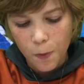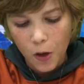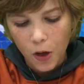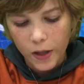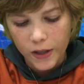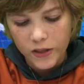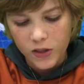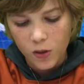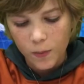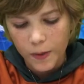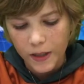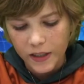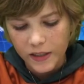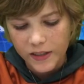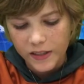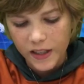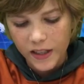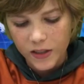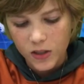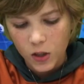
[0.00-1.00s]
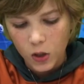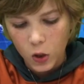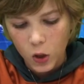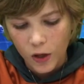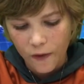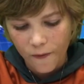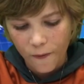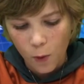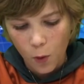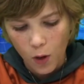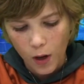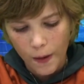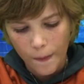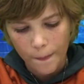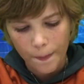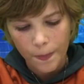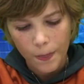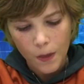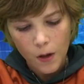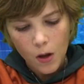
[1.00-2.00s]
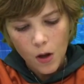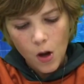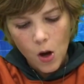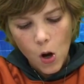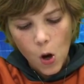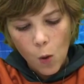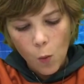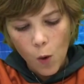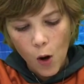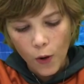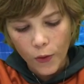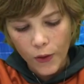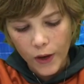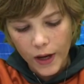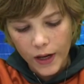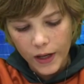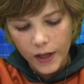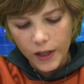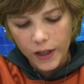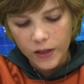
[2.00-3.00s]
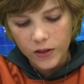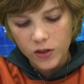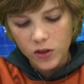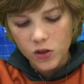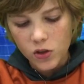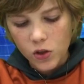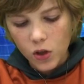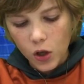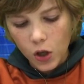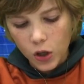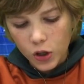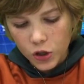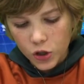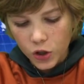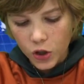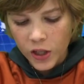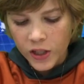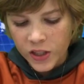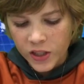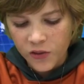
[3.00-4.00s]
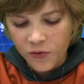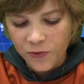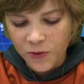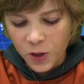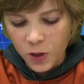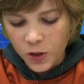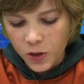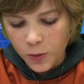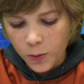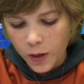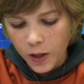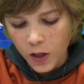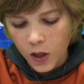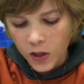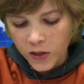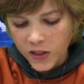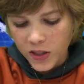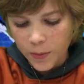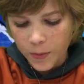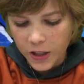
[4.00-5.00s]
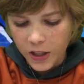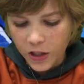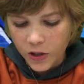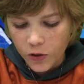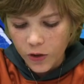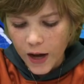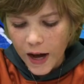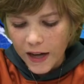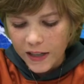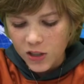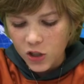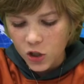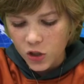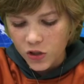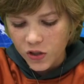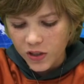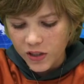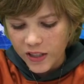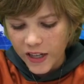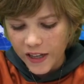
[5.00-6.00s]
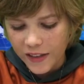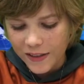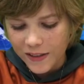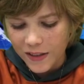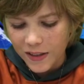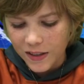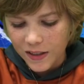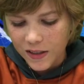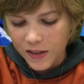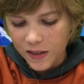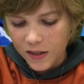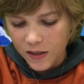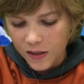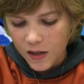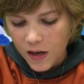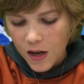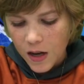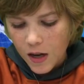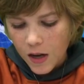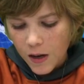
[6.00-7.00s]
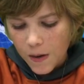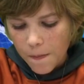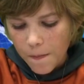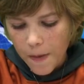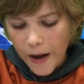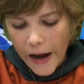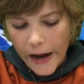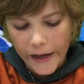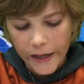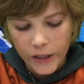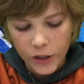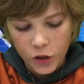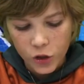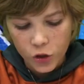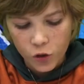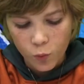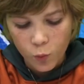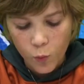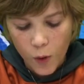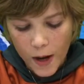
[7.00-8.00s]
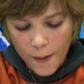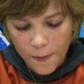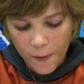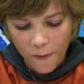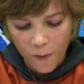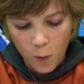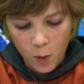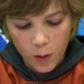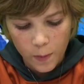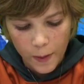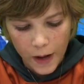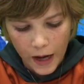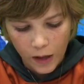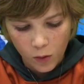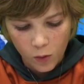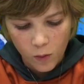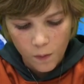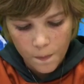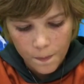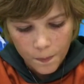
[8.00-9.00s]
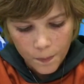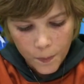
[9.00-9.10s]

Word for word: parties are being sent to look for him. While they search, let us fill you in on some of the other actions the Texas managed right before the battle.